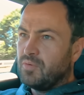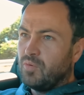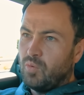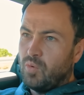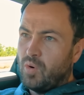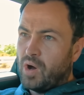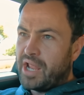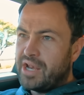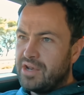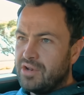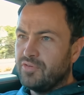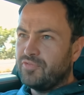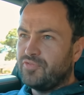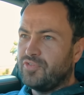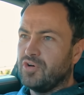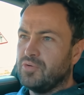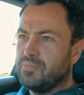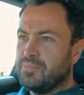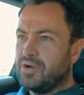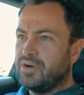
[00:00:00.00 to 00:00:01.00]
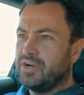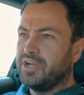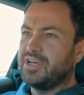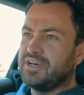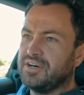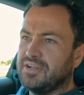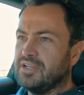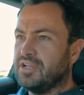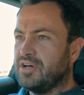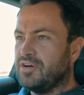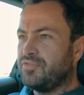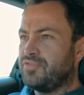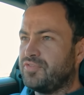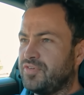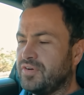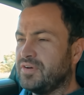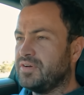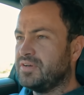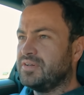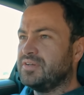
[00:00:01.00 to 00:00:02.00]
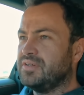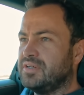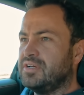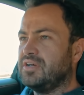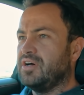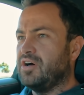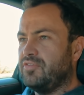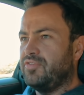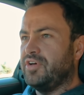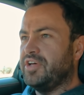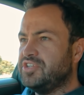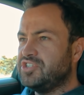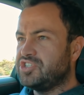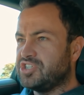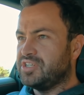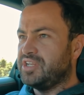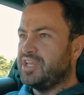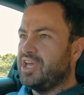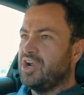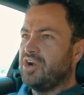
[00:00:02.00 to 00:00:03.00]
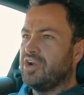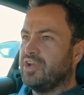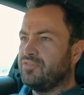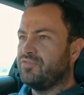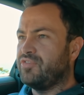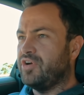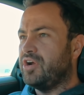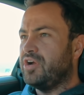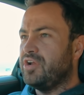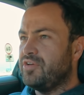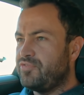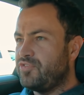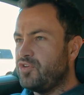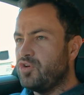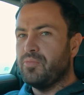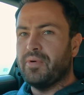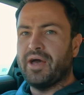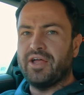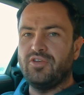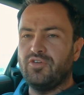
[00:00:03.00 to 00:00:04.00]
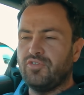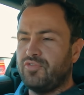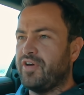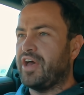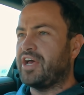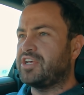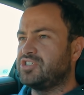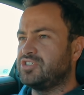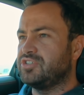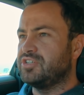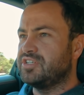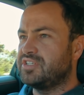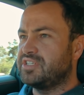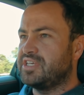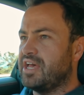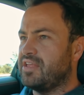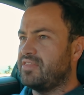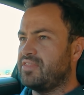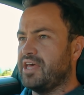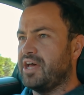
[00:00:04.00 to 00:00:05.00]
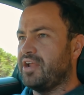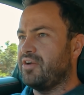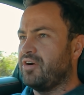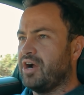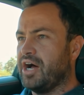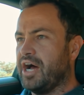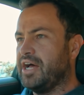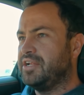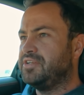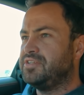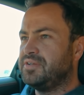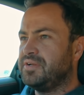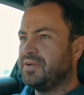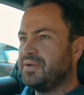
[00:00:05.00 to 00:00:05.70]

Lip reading: wonderful miracle of engineering. Very few manufacturers get that right.